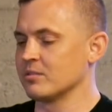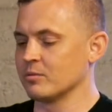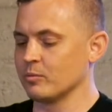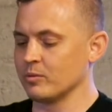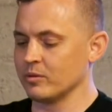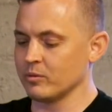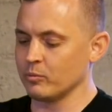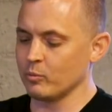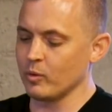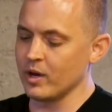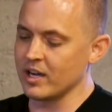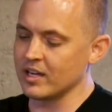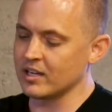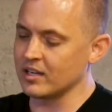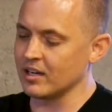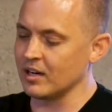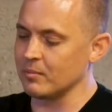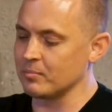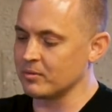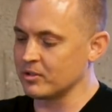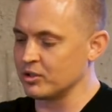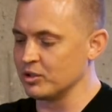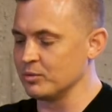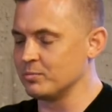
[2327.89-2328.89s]
Wake
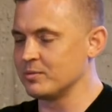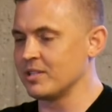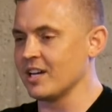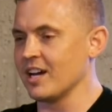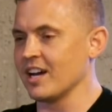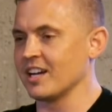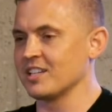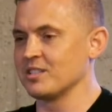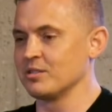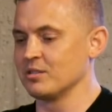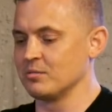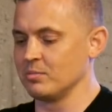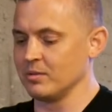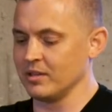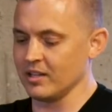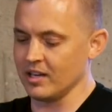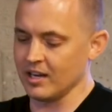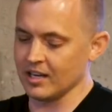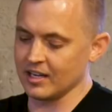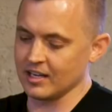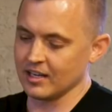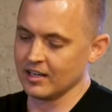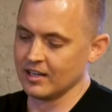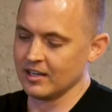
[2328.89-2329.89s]
up, group text, you'd be
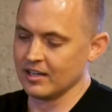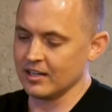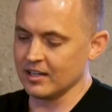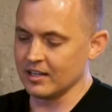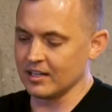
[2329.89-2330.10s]
like,